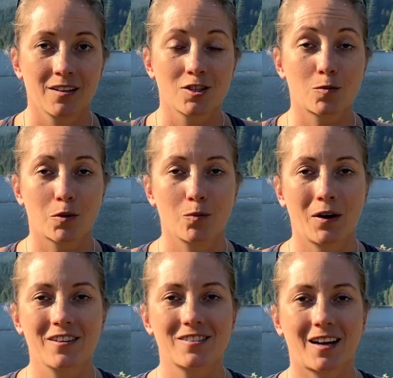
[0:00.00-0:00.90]
Sperm
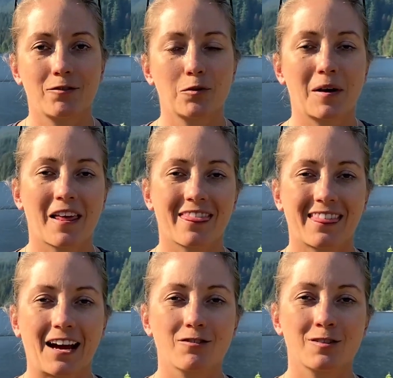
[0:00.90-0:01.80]
whales dive to about
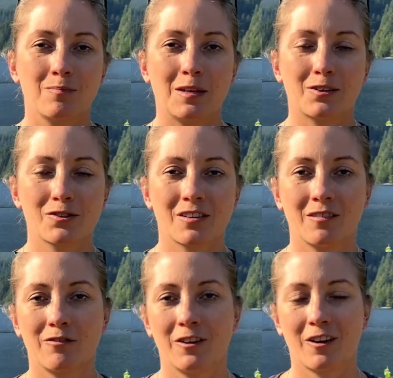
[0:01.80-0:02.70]
1,000 meters
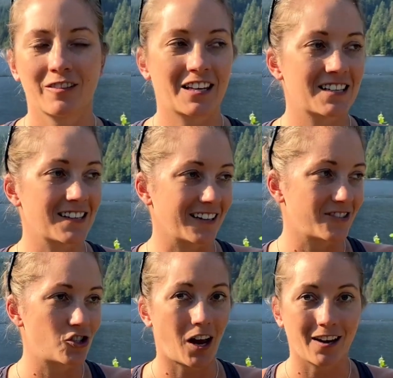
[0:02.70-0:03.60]
and feed on things like
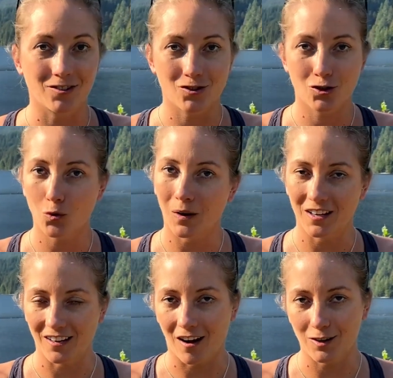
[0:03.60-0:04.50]
giant
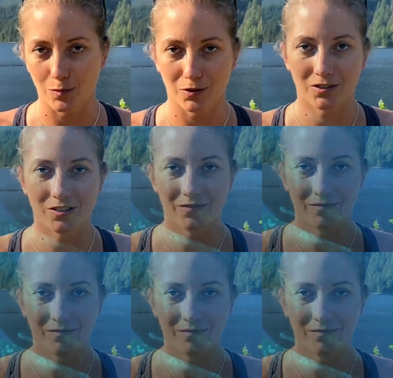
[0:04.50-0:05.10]
squid and octopus.